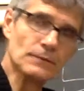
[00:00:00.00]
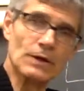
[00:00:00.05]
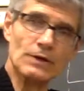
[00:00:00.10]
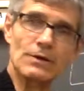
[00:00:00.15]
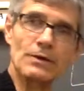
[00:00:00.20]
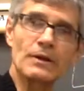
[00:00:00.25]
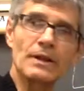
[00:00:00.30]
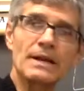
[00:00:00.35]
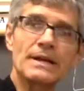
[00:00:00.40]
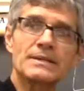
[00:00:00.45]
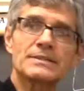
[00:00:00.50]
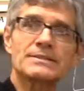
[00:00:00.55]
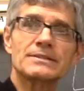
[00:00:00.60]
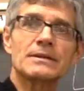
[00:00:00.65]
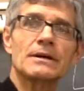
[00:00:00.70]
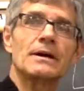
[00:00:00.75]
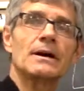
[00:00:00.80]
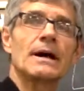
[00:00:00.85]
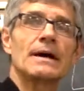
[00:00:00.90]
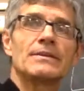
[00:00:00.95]
links
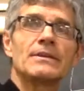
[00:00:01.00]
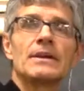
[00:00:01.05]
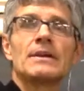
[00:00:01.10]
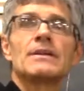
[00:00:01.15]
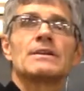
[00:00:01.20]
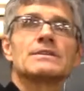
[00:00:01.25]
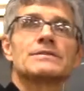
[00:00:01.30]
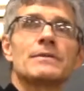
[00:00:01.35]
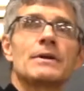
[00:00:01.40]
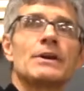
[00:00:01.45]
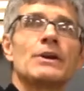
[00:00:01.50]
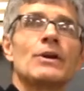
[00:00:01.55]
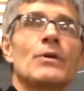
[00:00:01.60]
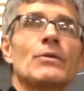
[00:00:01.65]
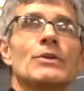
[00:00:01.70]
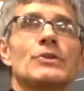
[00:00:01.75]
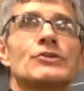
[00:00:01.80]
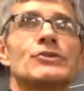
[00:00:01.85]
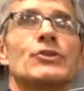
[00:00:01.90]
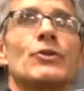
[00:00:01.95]
at the end of this video
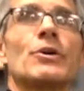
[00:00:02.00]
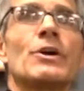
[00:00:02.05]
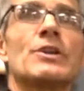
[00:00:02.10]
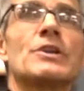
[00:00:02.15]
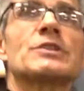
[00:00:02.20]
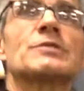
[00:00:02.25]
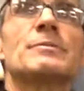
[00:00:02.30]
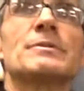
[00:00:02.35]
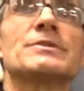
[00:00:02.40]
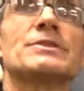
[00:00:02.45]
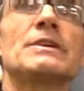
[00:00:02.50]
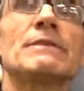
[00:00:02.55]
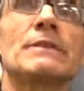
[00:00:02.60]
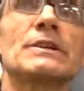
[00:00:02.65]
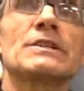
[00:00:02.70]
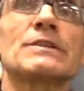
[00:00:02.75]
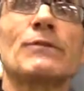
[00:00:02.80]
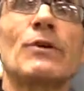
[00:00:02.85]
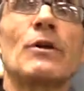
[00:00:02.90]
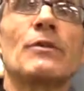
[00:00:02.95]
that show you the
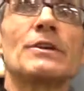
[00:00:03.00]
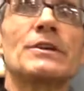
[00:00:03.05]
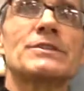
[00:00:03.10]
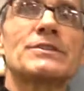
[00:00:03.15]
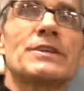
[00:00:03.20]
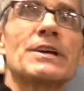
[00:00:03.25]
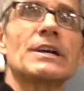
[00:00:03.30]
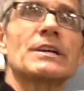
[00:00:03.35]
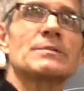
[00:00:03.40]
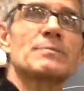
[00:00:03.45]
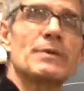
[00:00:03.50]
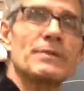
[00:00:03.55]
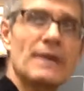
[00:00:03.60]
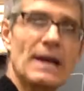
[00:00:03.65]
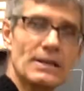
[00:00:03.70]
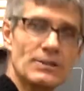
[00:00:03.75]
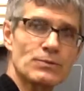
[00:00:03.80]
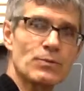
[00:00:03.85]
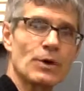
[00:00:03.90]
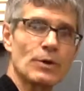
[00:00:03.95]
specifics of all these things, but
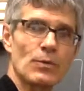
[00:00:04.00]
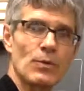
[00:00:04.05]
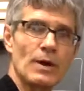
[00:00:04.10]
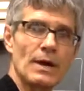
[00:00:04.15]
that's one